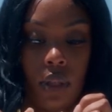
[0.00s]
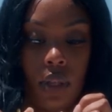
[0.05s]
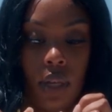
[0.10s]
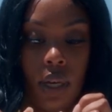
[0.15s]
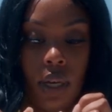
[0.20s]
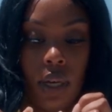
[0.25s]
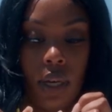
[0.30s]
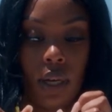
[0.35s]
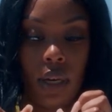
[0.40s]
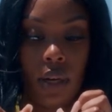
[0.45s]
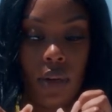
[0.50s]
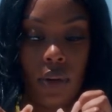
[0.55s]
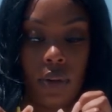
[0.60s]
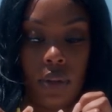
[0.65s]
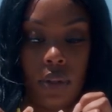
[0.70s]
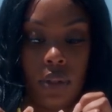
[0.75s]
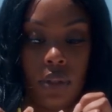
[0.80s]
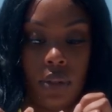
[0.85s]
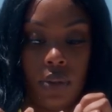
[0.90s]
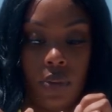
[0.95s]
Now
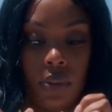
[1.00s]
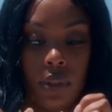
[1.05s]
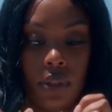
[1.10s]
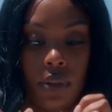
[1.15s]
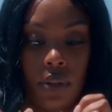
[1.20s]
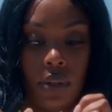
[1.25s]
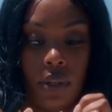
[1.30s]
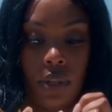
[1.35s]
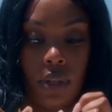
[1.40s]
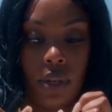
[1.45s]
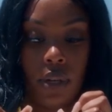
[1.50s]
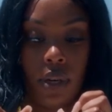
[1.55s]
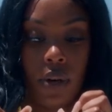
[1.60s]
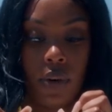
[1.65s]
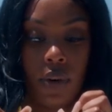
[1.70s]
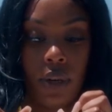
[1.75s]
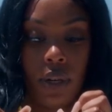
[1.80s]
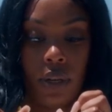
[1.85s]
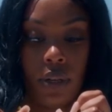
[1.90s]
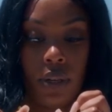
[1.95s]
is when you can go
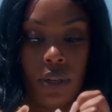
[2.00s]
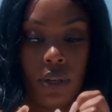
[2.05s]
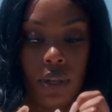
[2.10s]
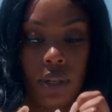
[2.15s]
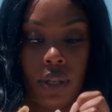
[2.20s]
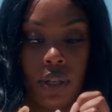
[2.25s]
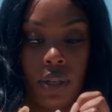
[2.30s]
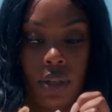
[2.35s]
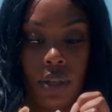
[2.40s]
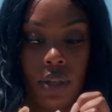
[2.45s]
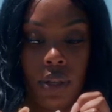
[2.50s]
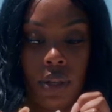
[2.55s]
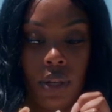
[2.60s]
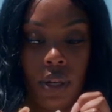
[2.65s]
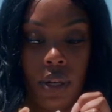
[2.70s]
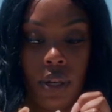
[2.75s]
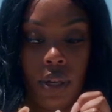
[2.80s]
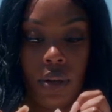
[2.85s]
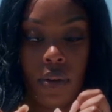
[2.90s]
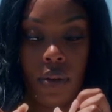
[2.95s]
underneath your
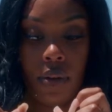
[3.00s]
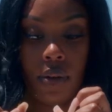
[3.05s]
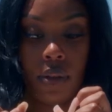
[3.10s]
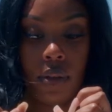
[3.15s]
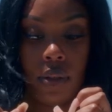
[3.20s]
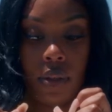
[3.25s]
nail